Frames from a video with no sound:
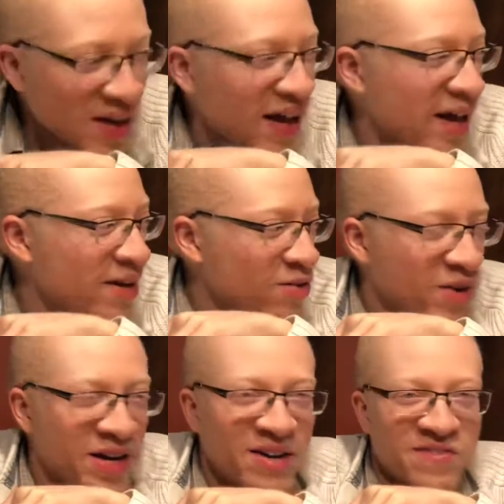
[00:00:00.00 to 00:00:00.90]
at a
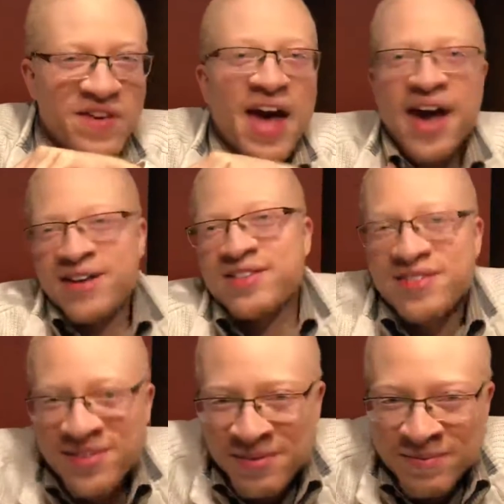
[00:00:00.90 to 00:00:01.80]
rate of
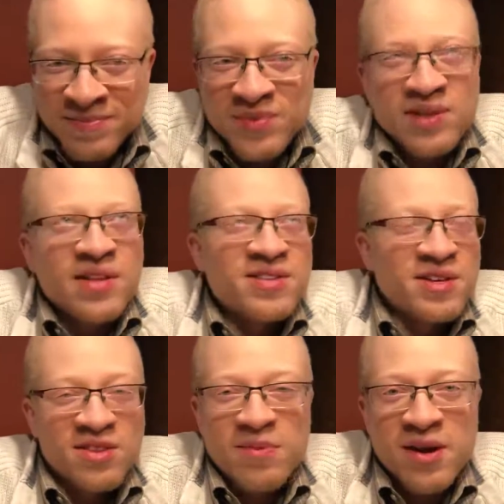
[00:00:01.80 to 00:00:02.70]
X, let's say
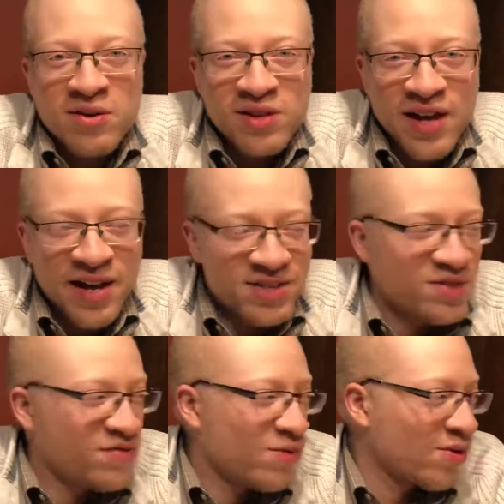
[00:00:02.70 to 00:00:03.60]
that the battery
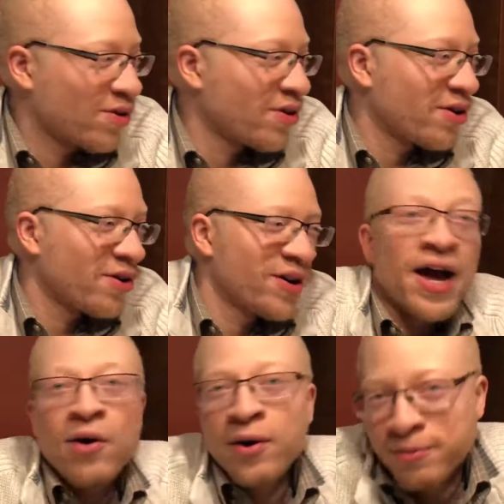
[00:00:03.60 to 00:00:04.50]
lasts for an
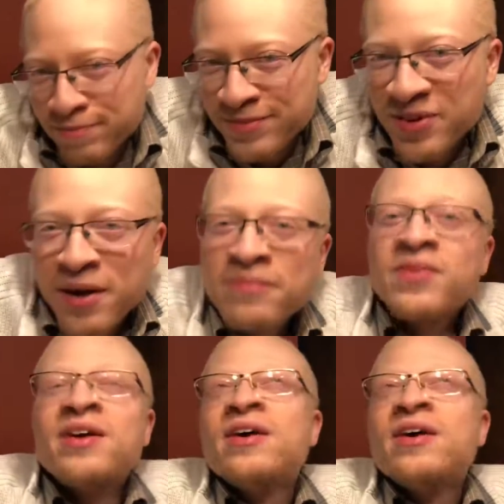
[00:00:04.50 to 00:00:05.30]
hour, okay?